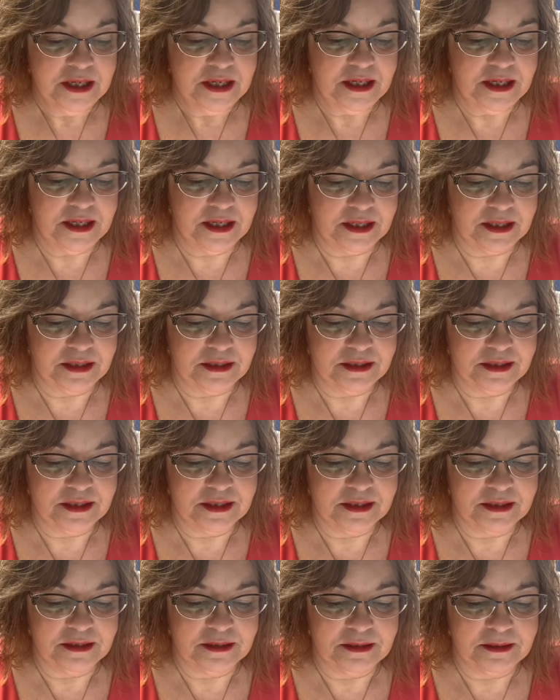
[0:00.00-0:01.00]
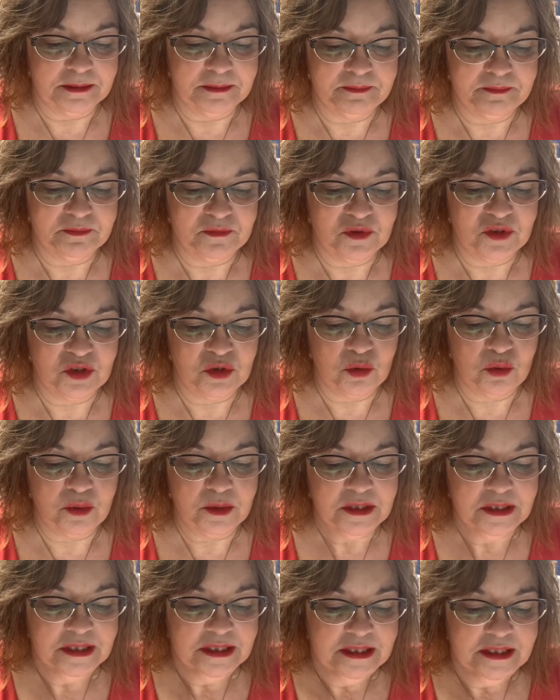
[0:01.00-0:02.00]
And so
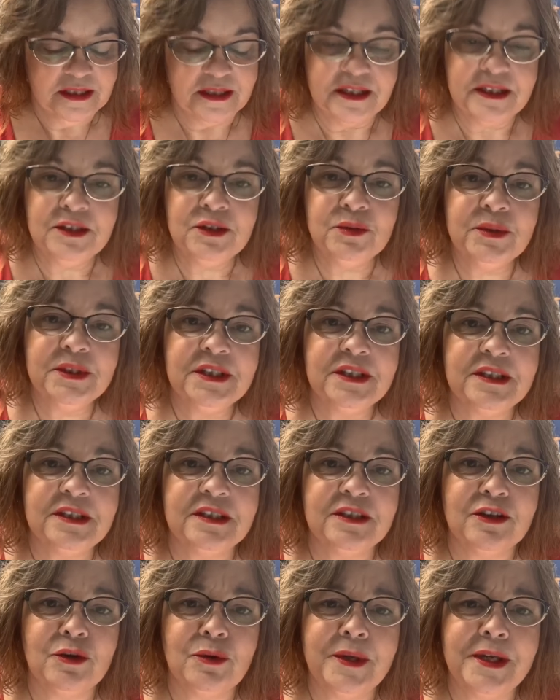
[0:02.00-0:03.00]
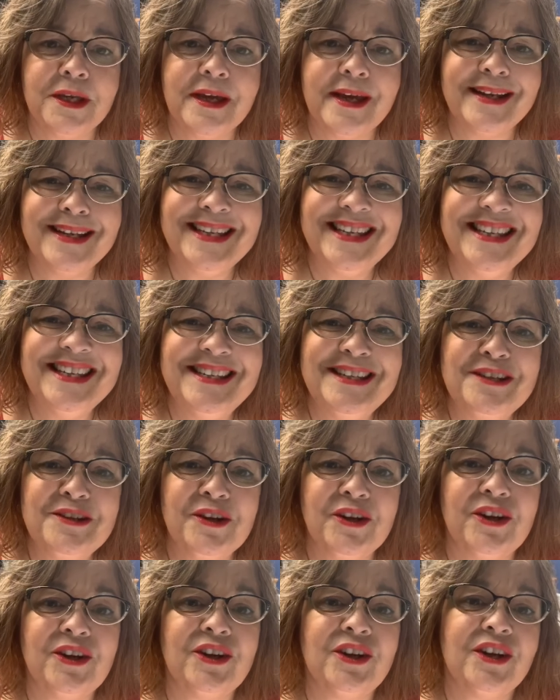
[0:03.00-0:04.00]
that's what's going on
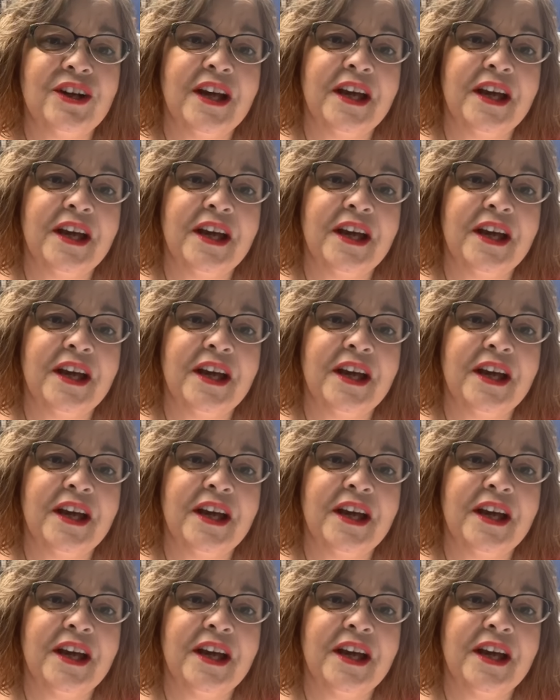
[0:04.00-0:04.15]
here.